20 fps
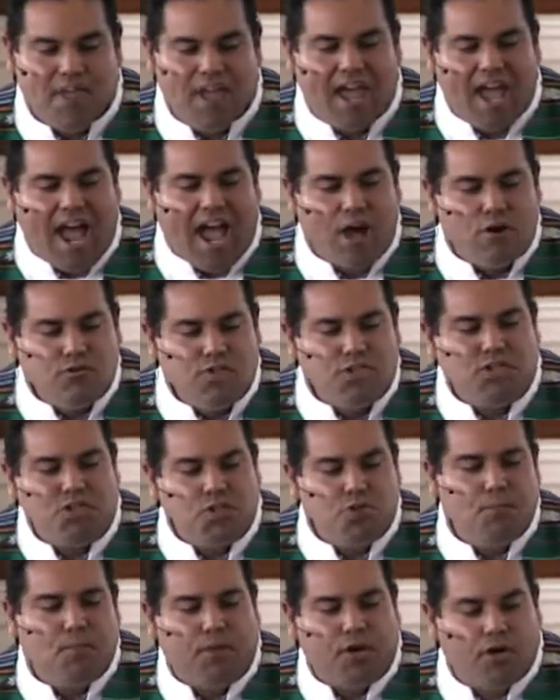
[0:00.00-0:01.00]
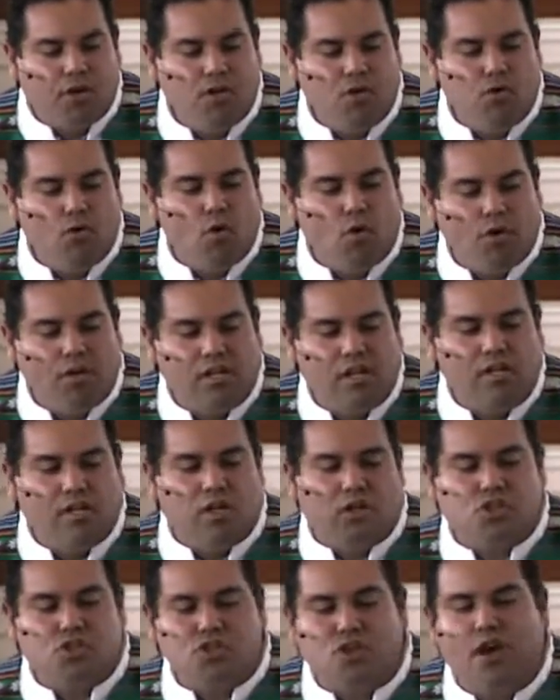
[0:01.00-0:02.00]
How stupid are you going to
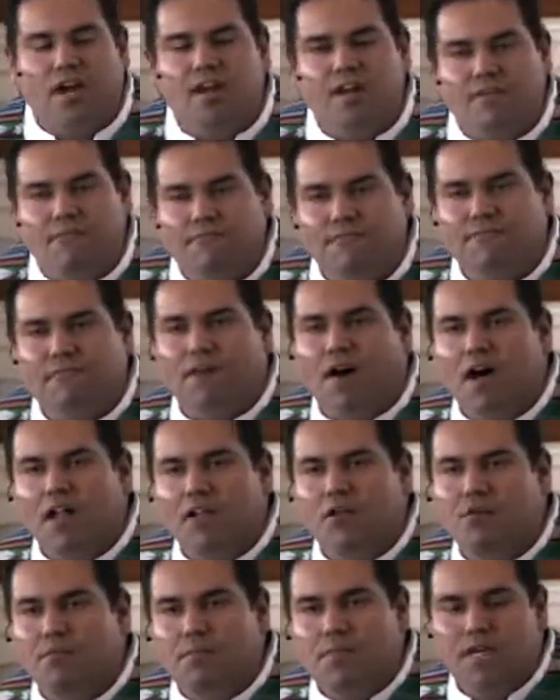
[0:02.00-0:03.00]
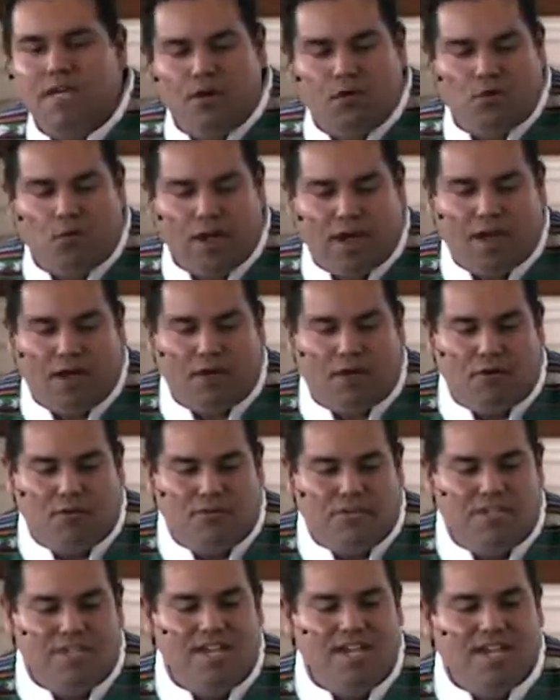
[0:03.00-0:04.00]
look trying to follow me
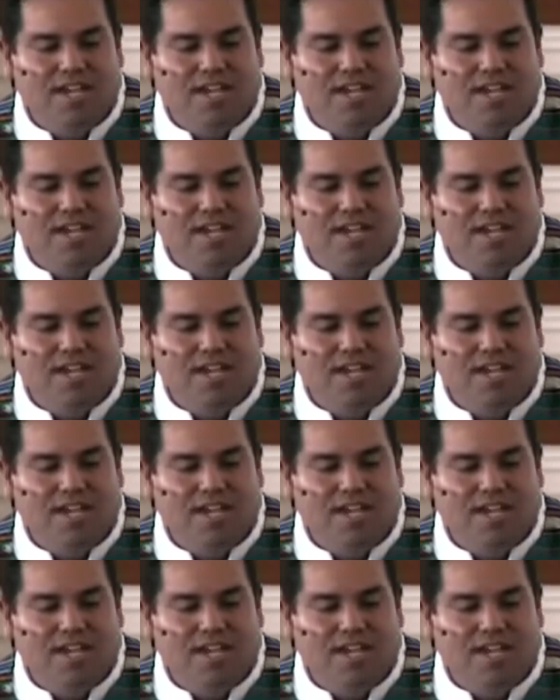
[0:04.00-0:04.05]
around,